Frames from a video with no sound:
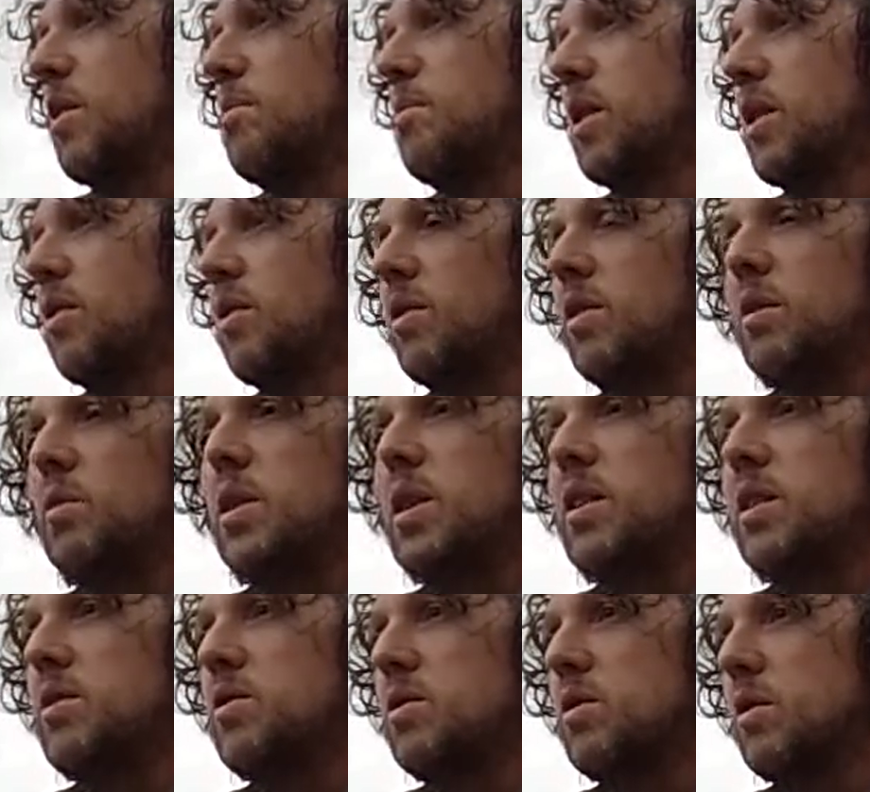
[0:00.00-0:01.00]
bricks through
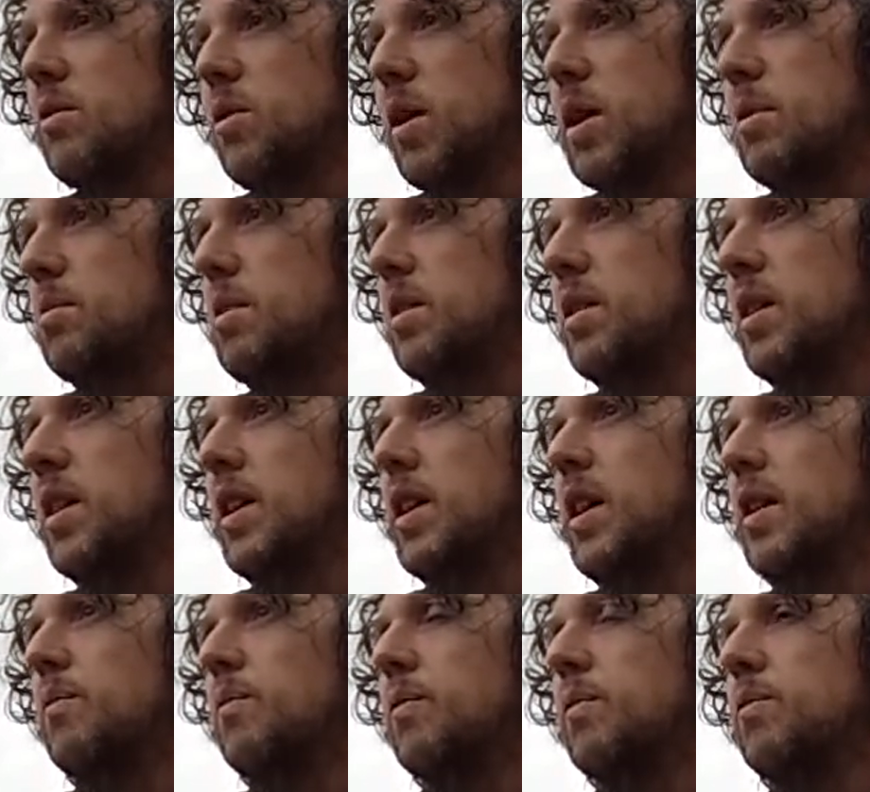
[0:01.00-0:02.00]
windows sort of way,
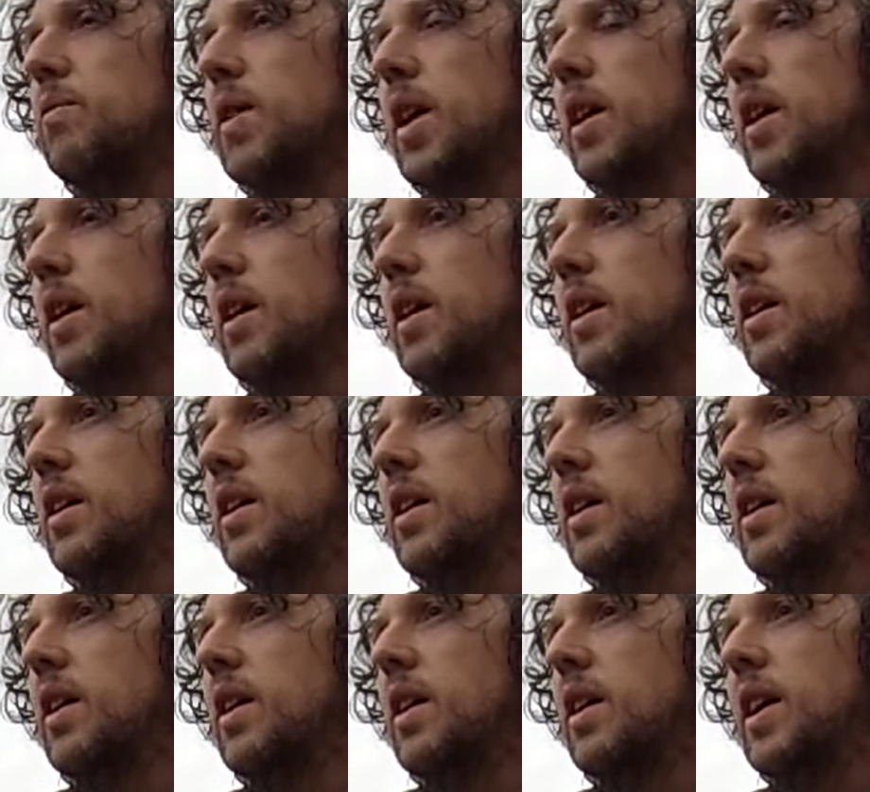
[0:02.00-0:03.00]
but
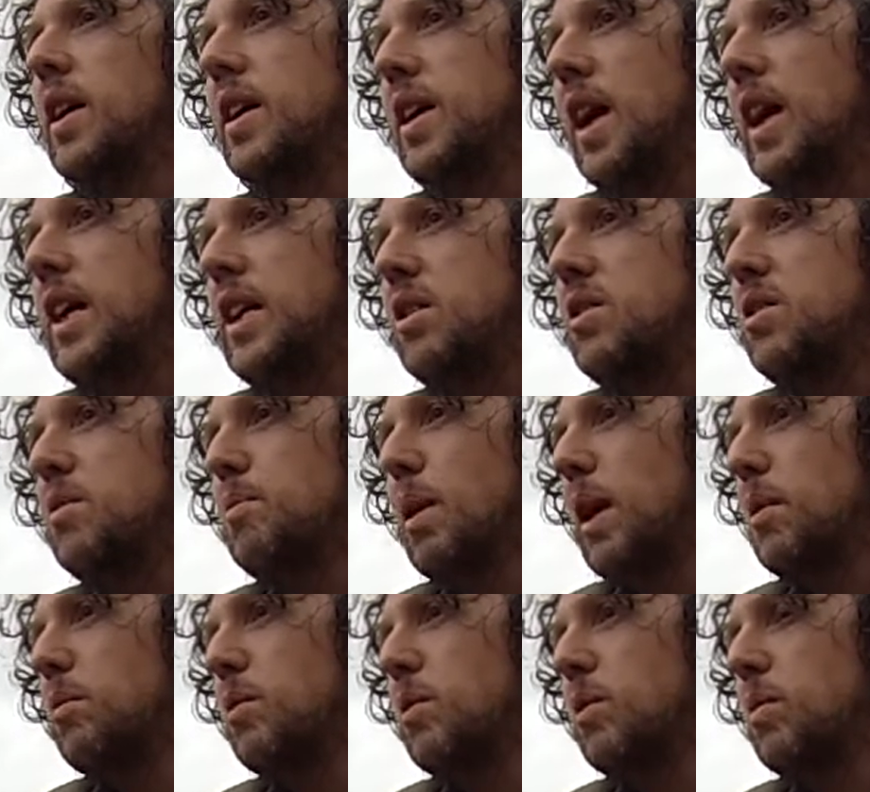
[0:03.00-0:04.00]
engaged,
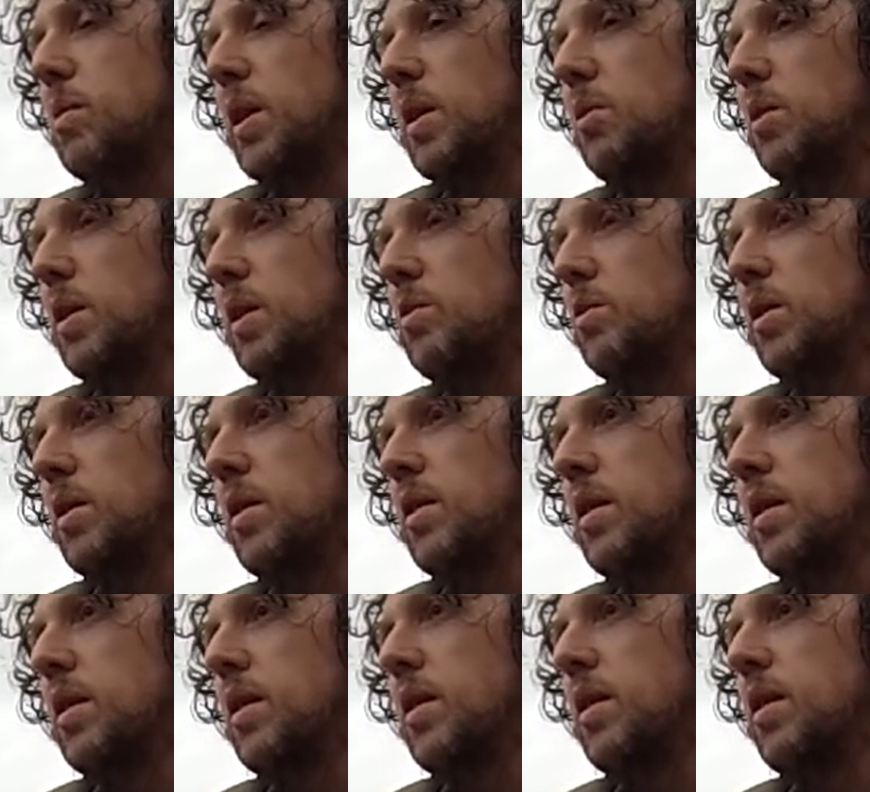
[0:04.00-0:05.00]
perhaps is a better word, with
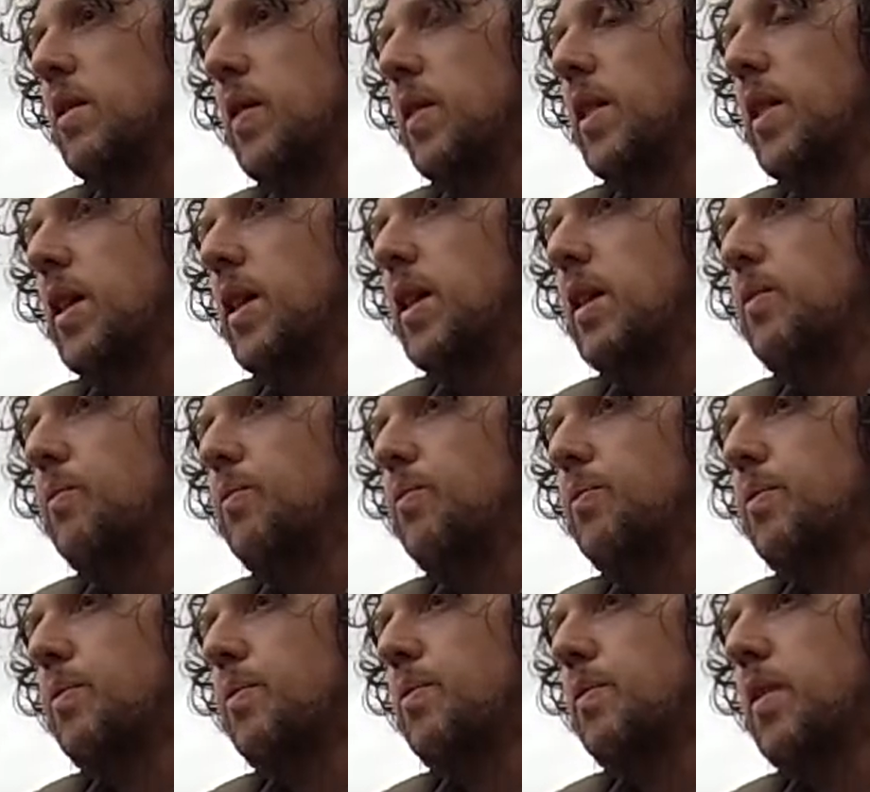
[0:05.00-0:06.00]
the
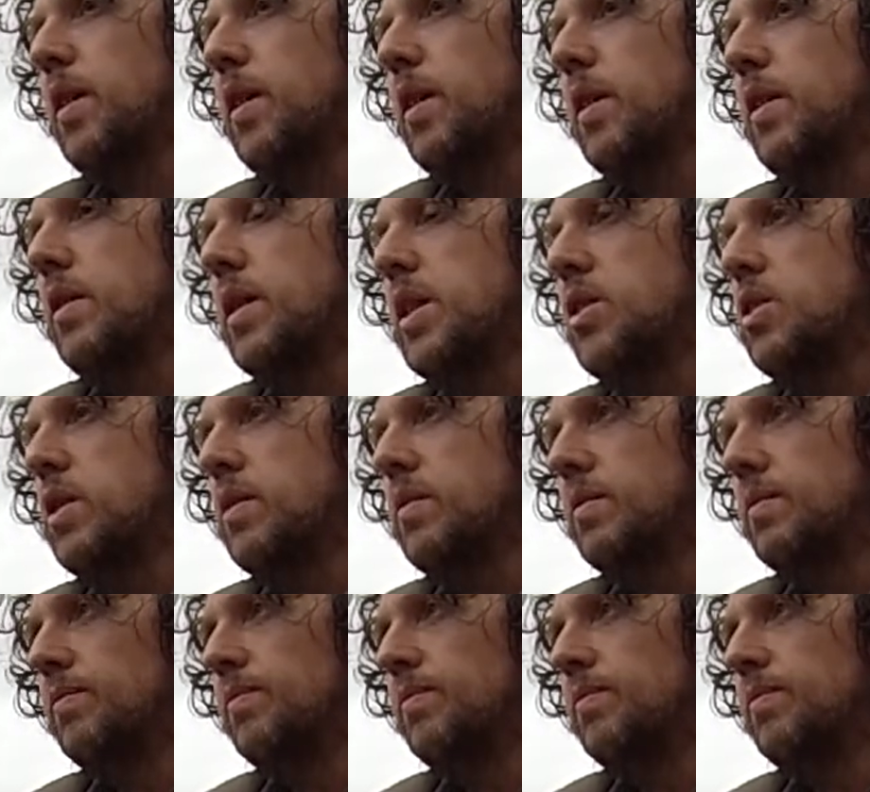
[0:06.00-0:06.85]
issue.